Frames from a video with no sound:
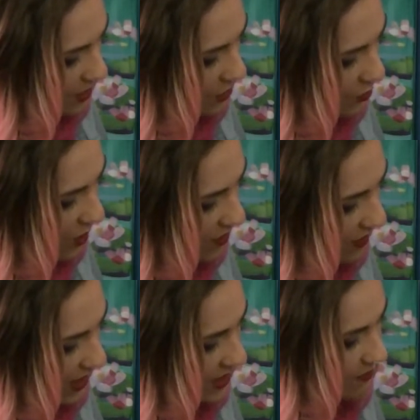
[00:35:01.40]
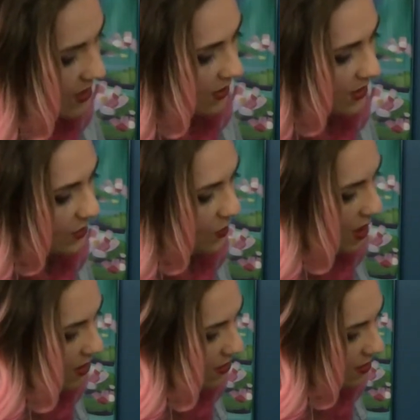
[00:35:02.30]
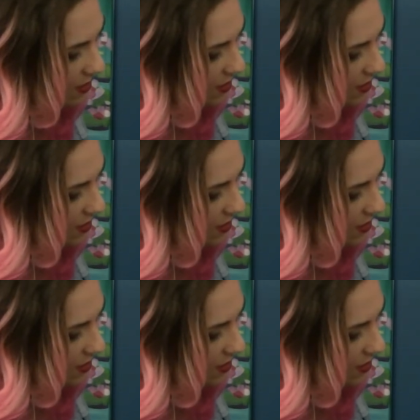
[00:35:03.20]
going to do one right in the middle as well.